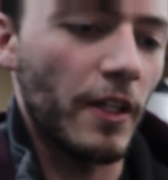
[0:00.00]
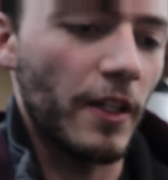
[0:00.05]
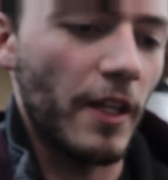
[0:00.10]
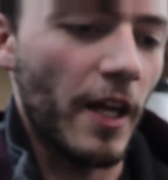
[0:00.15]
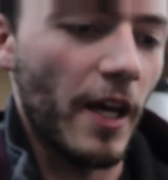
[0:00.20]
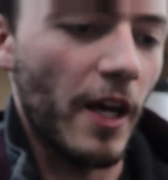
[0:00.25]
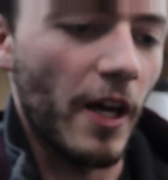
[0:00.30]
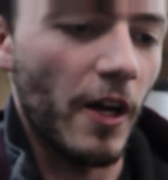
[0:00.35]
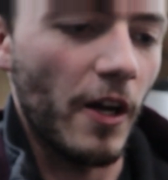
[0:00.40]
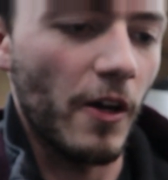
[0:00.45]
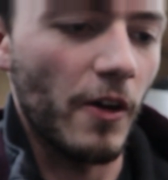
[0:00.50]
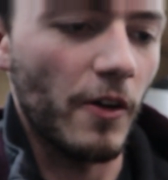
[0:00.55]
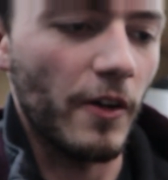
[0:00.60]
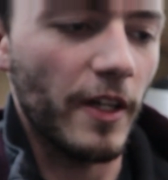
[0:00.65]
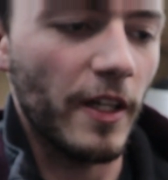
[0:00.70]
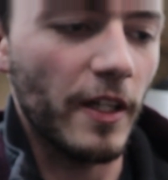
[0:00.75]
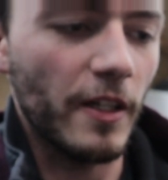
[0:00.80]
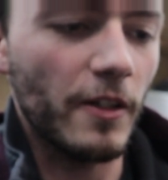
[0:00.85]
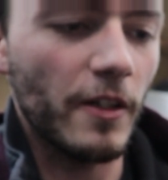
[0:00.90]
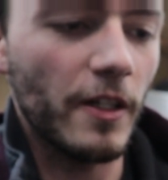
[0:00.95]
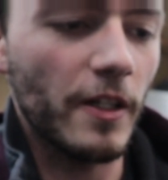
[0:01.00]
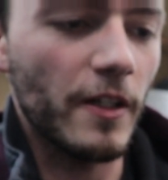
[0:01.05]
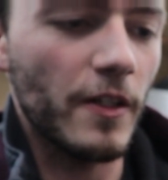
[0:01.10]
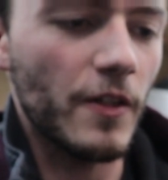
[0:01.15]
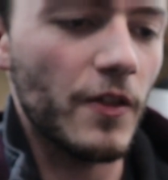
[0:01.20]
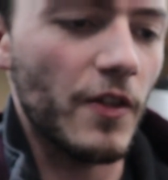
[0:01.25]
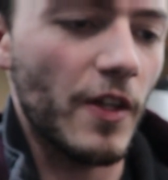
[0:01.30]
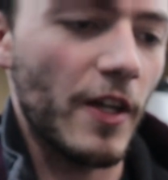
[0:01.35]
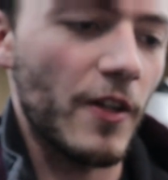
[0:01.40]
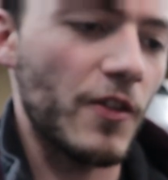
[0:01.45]
Now here
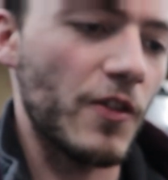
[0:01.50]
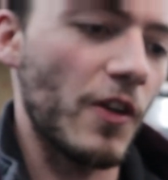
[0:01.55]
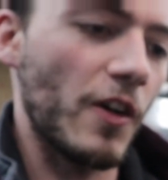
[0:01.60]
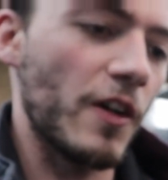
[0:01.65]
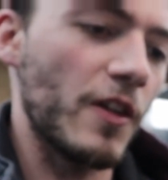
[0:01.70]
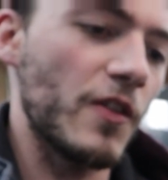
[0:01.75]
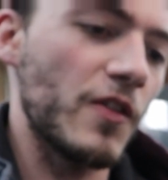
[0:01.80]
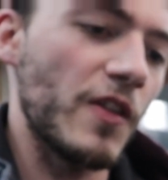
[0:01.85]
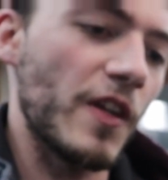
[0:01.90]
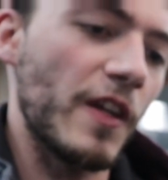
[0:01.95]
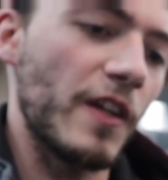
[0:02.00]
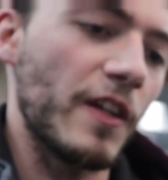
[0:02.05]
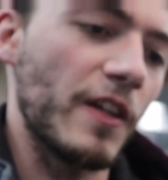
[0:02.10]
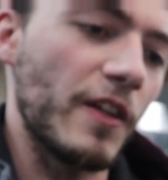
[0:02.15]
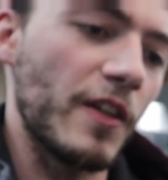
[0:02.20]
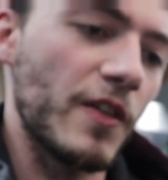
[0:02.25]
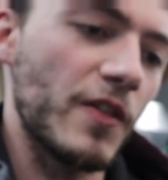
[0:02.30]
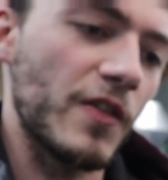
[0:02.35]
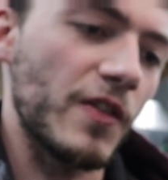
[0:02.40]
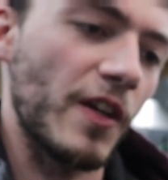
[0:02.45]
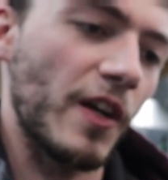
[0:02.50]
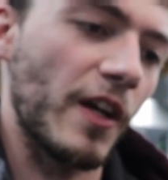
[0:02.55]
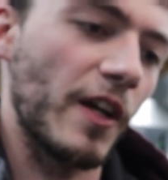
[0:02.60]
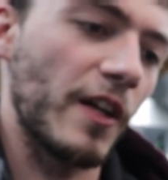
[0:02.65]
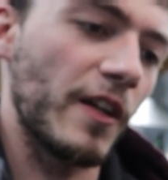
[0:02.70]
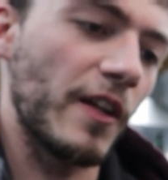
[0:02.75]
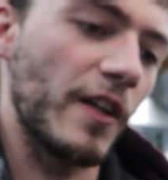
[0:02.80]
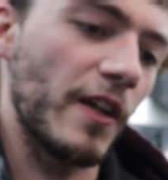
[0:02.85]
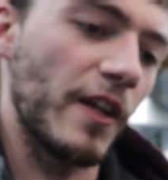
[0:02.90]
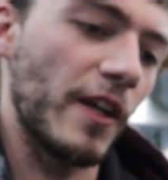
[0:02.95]
is, I started sanding this
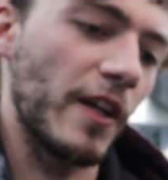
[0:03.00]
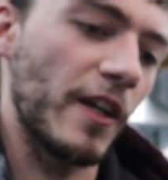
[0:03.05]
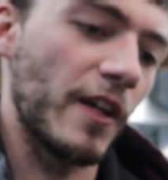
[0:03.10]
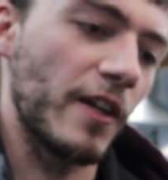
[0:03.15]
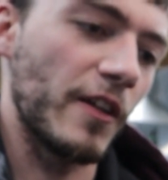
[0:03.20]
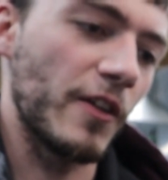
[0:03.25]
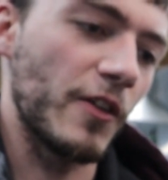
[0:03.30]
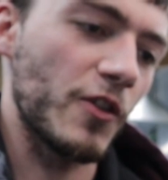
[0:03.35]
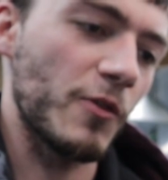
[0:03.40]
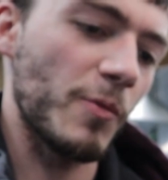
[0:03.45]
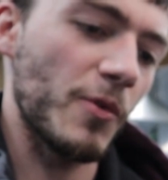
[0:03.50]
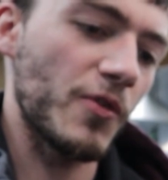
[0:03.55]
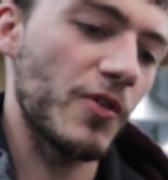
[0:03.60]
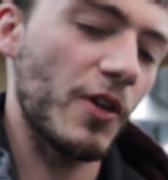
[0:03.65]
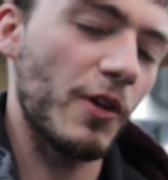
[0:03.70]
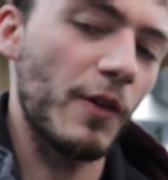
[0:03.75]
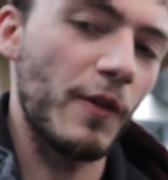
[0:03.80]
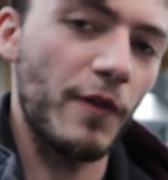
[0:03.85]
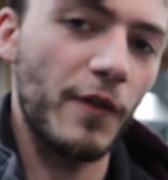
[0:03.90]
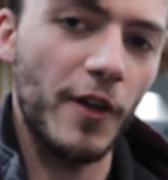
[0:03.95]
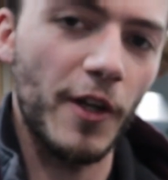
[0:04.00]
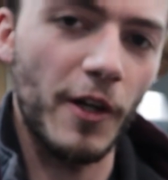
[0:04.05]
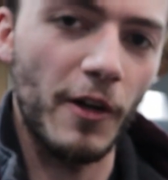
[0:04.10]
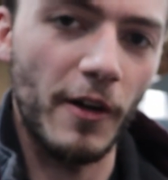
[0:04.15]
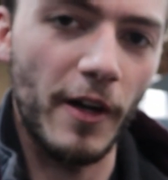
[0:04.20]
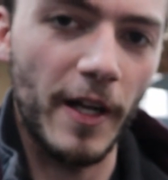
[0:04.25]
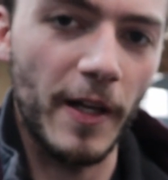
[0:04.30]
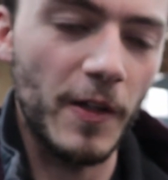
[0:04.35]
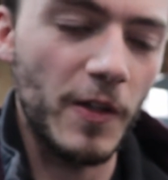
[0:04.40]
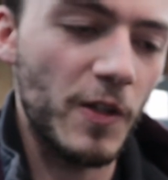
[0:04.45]
side, and you're supposed to go in figure
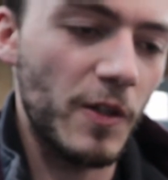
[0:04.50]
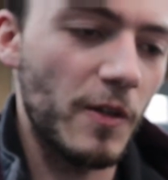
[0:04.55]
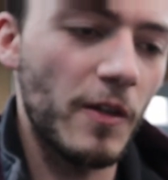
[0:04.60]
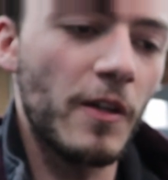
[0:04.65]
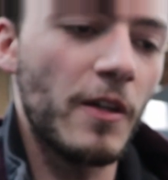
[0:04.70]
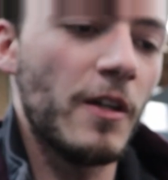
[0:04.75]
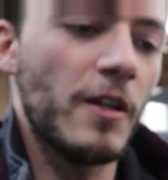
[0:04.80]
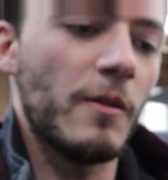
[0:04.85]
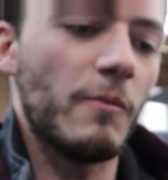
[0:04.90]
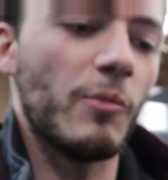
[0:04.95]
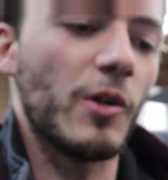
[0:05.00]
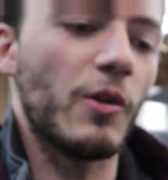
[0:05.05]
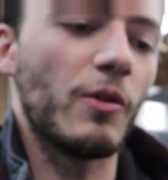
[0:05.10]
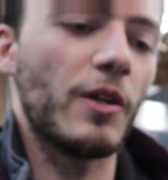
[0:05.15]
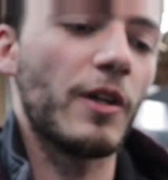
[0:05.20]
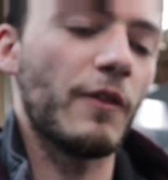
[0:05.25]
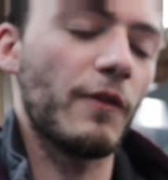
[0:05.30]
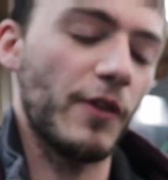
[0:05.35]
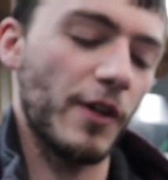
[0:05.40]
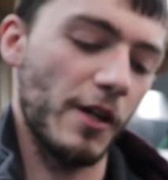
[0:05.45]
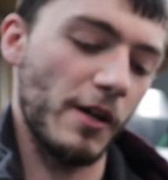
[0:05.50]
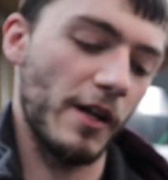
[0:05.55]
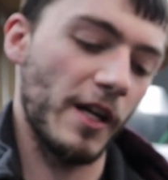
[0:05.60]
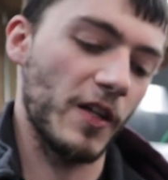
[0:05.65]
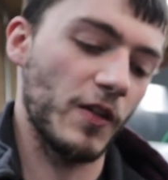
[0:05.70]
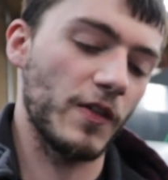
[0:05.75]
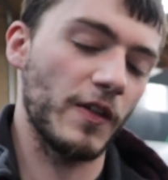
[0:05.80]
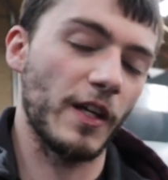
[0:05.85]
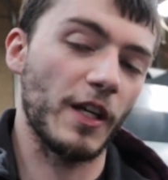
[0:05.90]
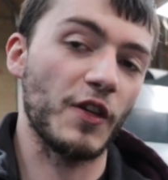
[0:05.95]
eights, but going in figure
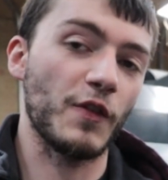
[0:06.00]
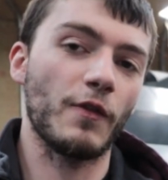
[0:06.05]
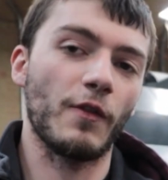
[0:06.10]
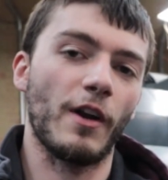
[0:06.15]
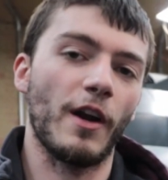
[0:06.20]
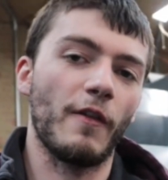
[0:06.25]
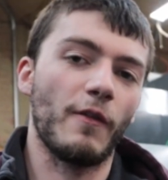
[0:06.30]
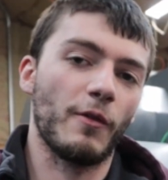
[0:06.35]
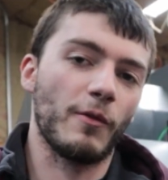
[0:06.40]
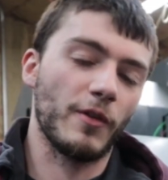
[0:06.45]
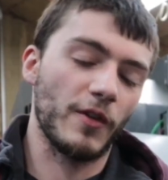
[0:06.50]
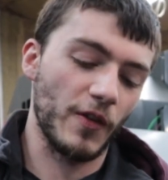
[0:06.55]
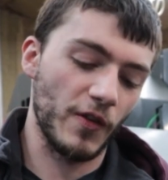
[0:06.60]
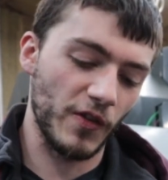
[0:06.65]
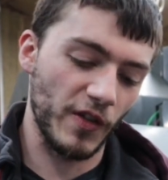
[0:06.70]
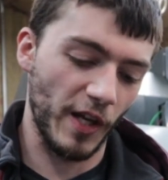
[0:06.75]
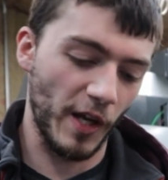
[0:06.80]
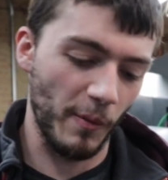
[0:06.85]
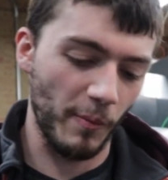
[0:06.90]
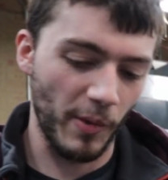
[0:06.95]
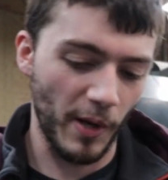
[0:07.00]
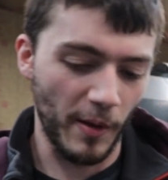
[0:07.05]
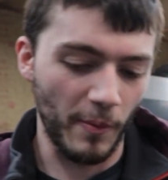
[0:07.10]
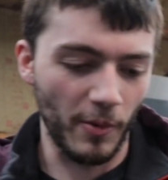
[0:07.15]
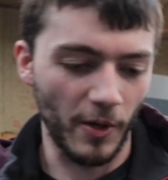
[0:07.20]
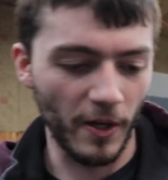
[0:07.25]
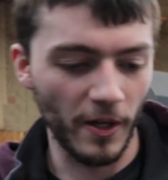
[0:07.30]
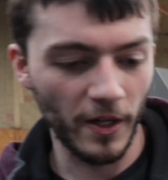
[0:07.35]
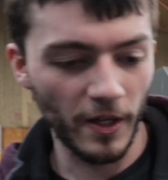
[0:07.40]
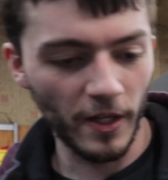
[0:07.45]
eights takes forever with this
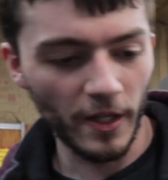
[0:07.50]
sandpaper.